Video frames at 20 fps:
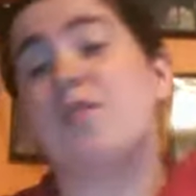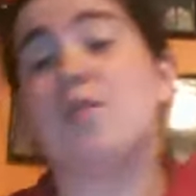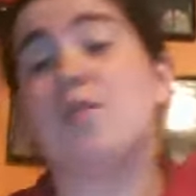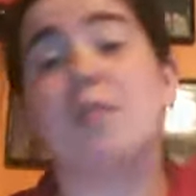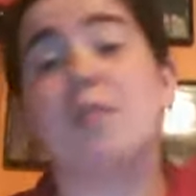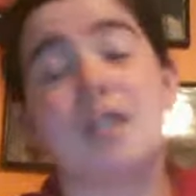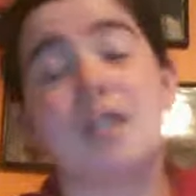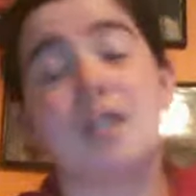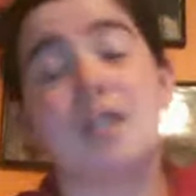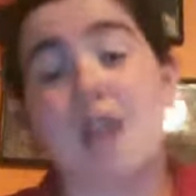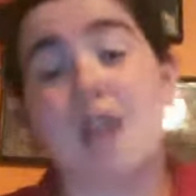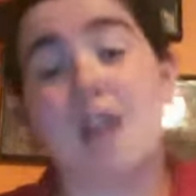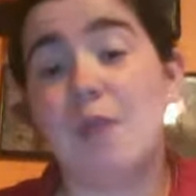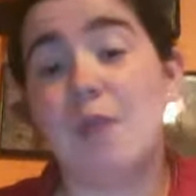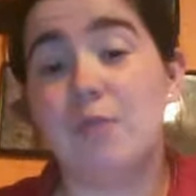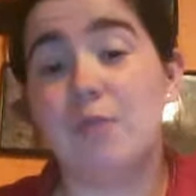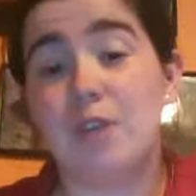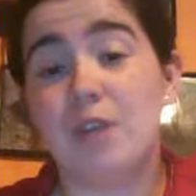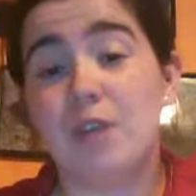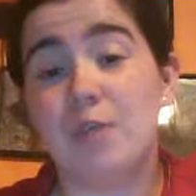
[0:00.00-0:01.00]
because I
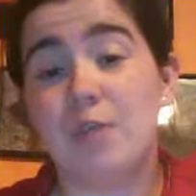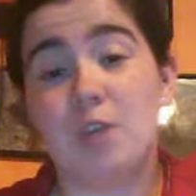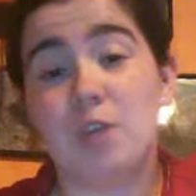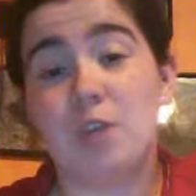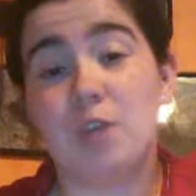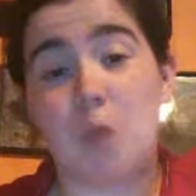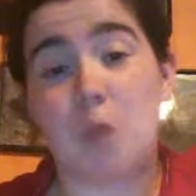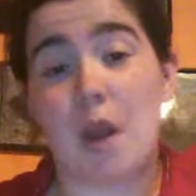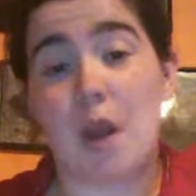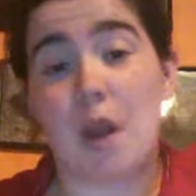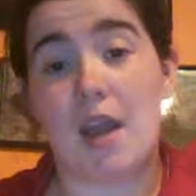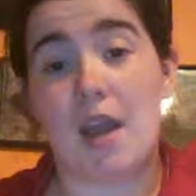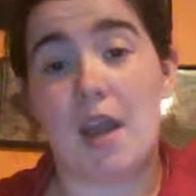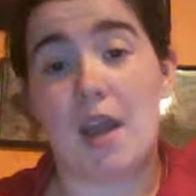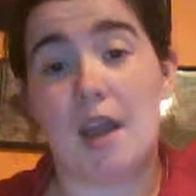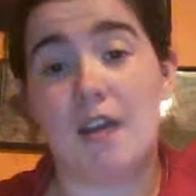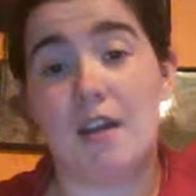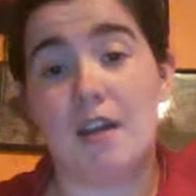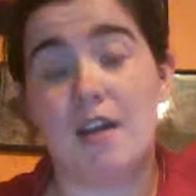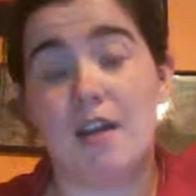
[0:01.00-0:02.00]
don't read much
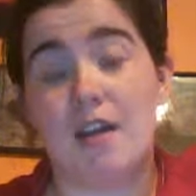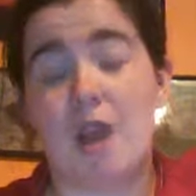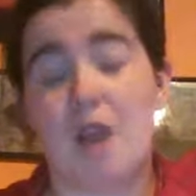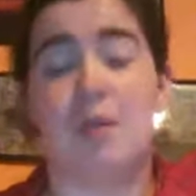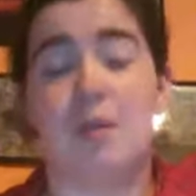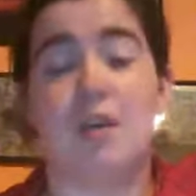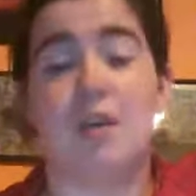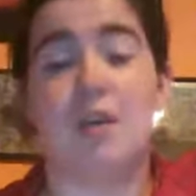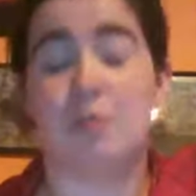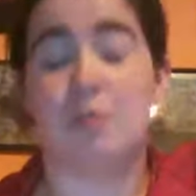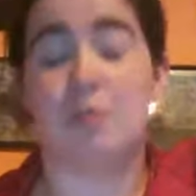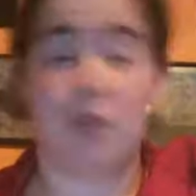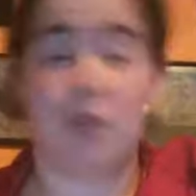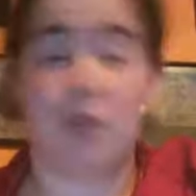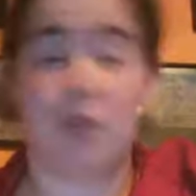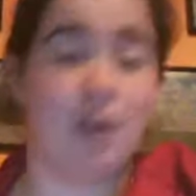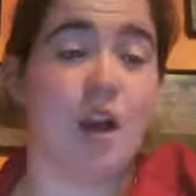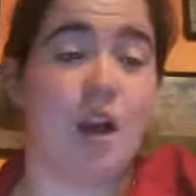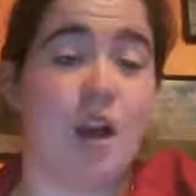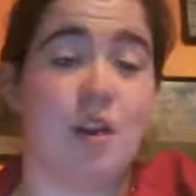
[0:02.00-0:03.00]
YA, I'll be
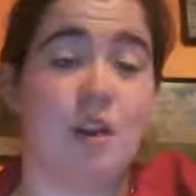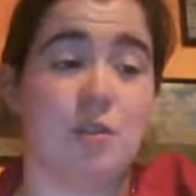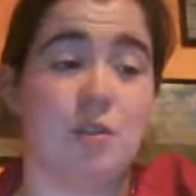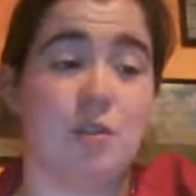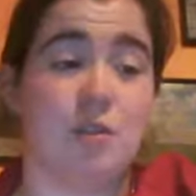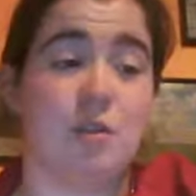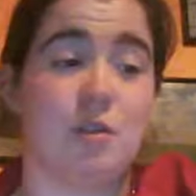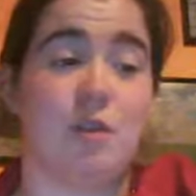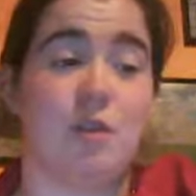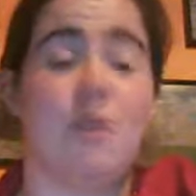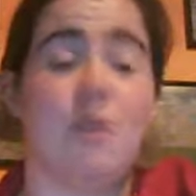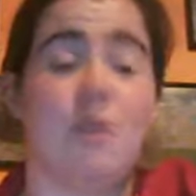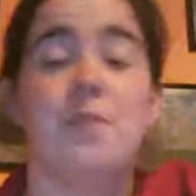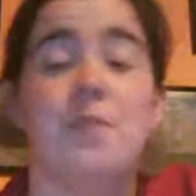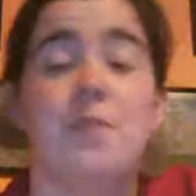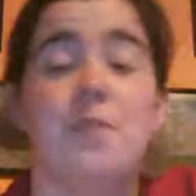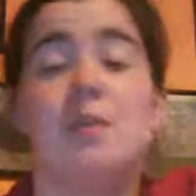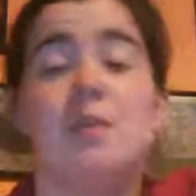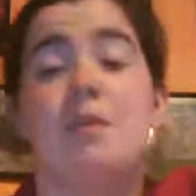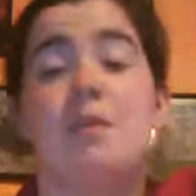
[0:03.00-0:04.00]
completely honest with you.
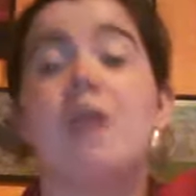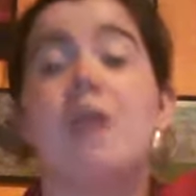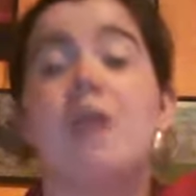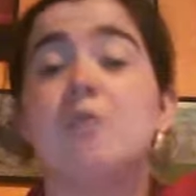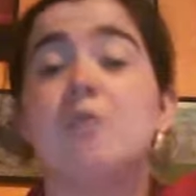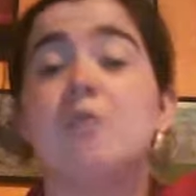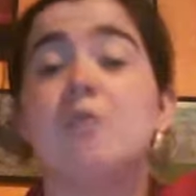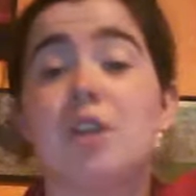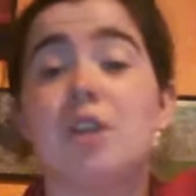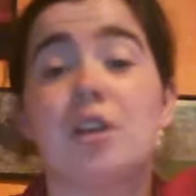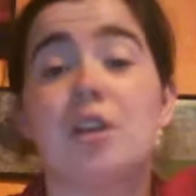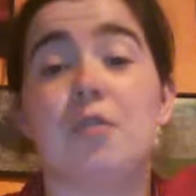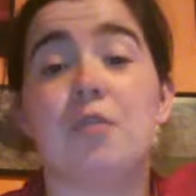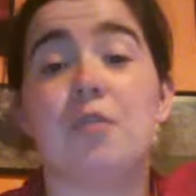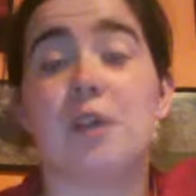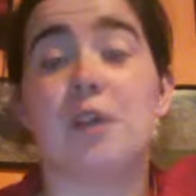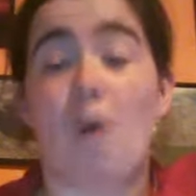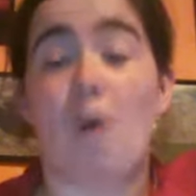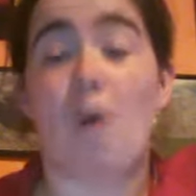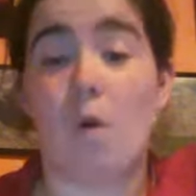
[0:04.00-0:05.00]
But I am starting to
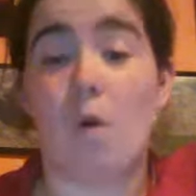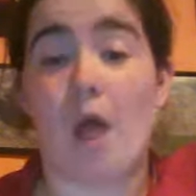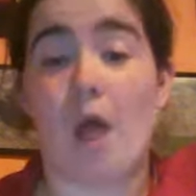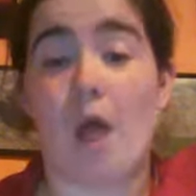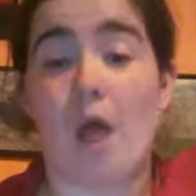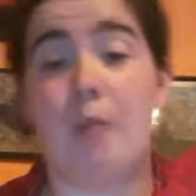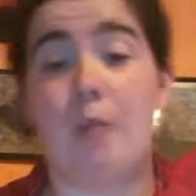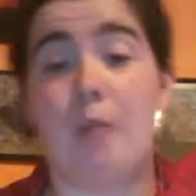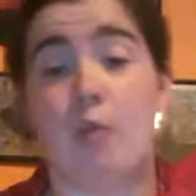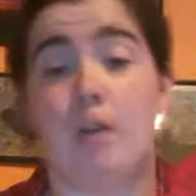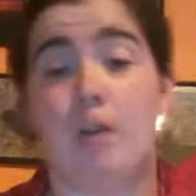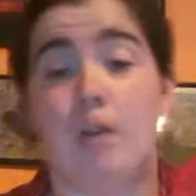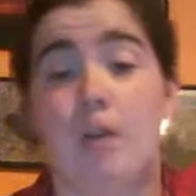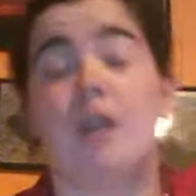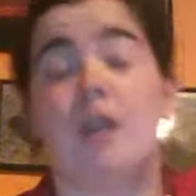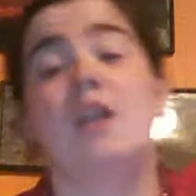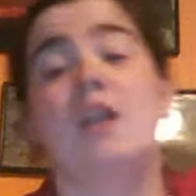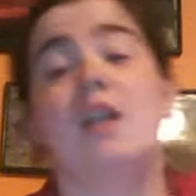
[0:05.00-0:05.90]
read a whole lot more.